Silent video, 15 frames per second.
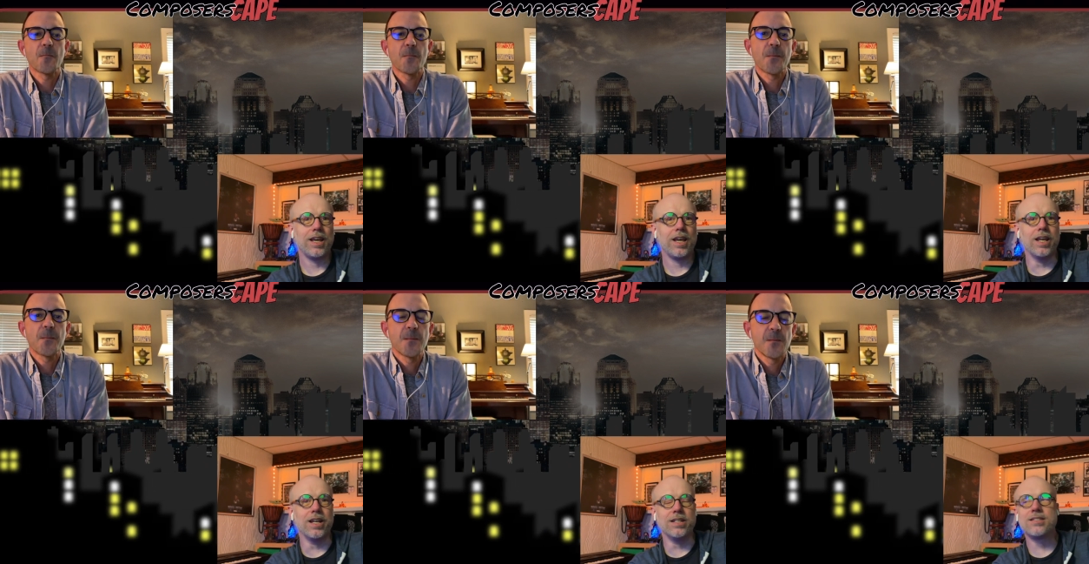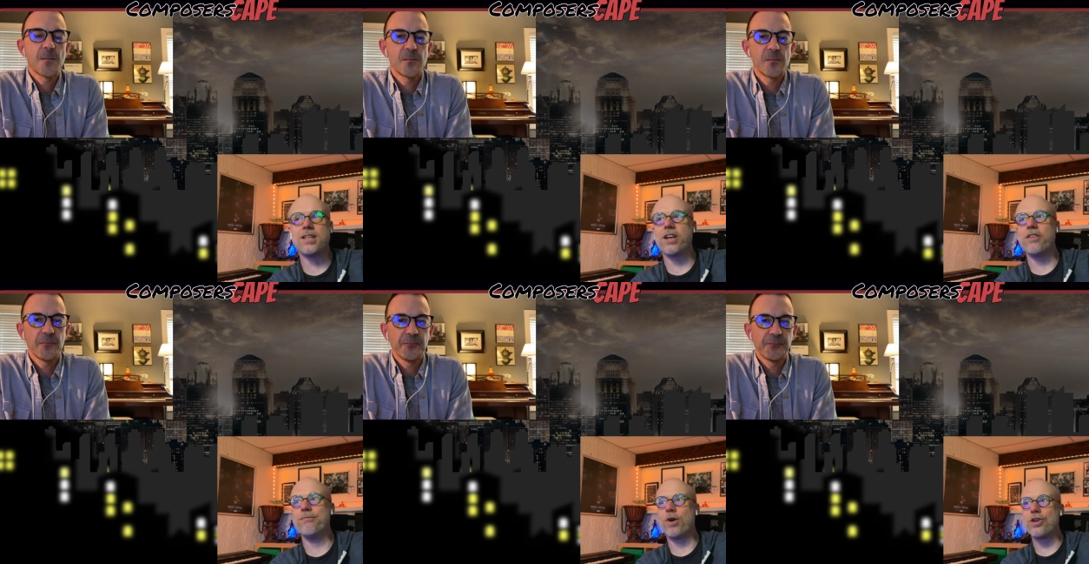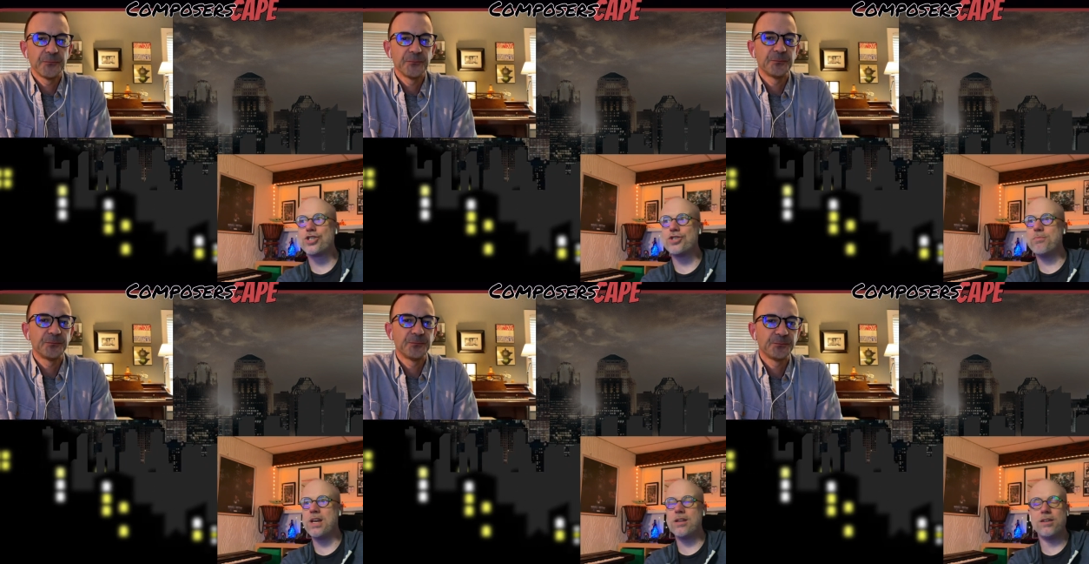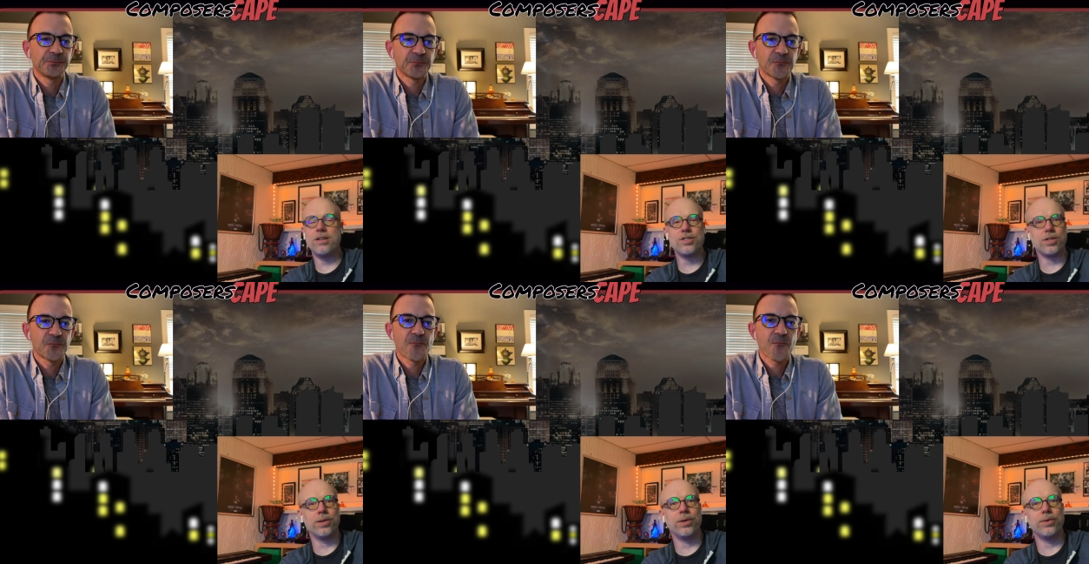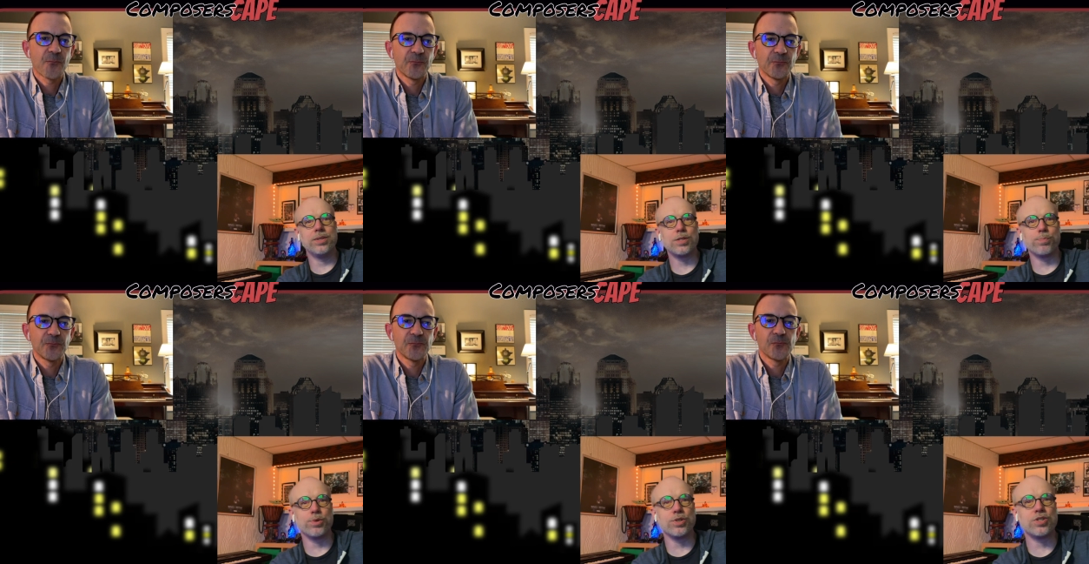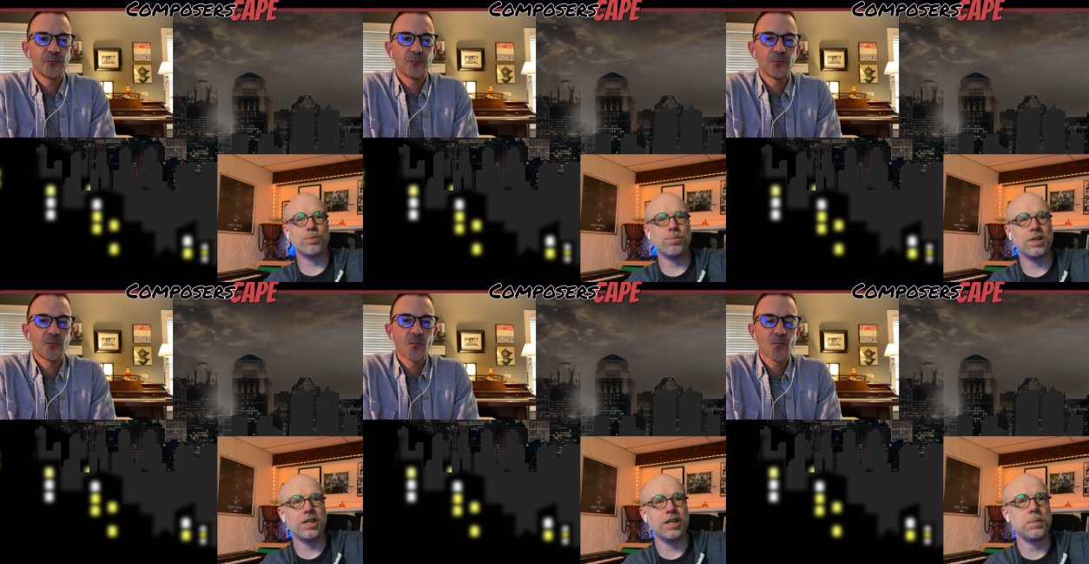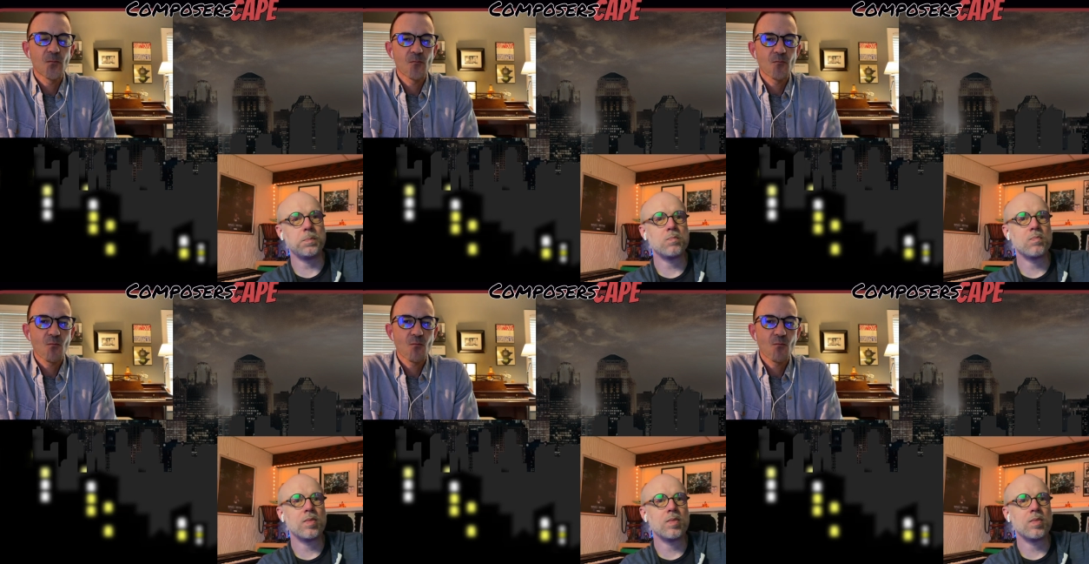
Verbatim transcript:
Speaker 1: and instead of Martian Manhunter, it was supposed to be